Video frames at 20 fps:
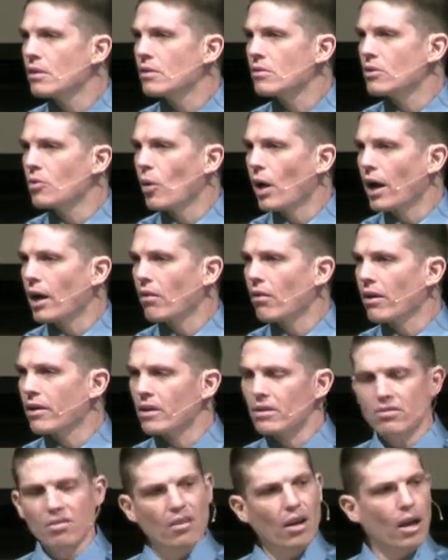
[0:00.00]
Do you act like
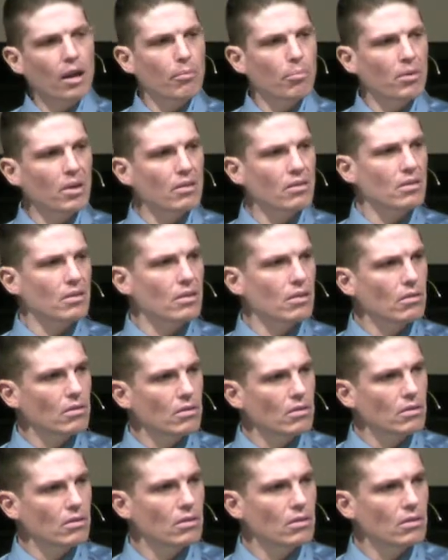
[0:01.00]
it's not a big deal?